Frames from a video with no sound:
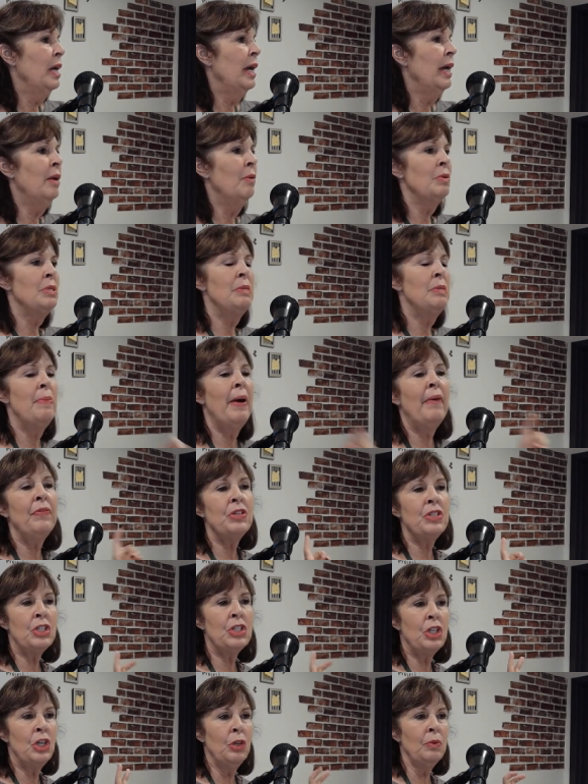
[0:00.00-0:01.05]
and it was about
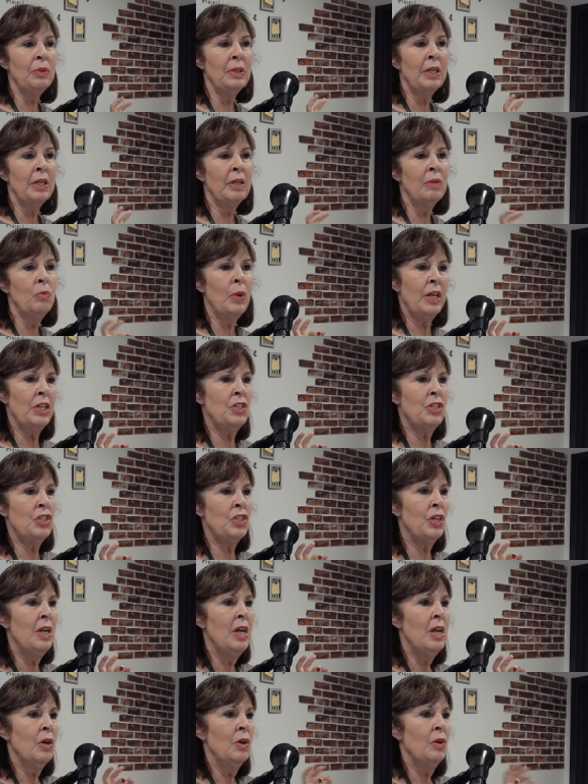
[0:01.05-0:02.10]
this cute little witch